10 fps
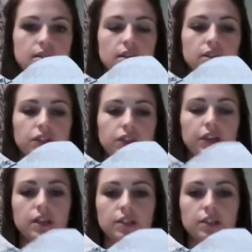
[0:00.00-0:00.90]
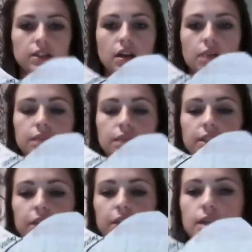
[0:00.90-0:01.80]
So you can
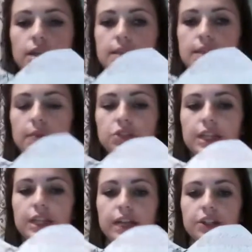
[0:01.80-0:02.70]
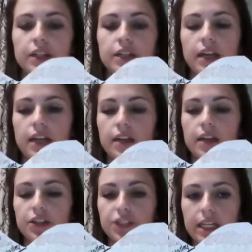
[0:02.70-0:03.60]
continue on that same sheet, or you can get
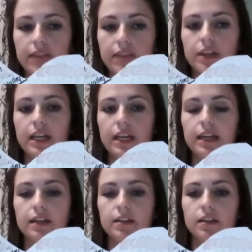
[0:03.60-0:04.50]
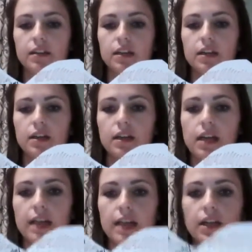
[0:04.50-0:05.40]
another sheet if you need it,
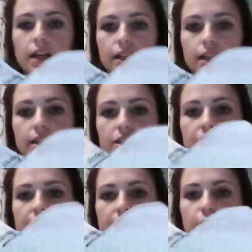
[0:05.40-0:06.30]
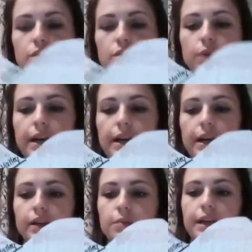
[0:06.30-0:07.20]
and cut it in the shape to where
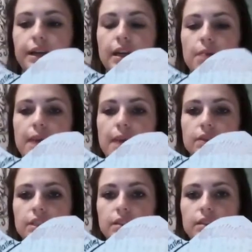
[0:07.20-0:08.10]
it'll be a mountain,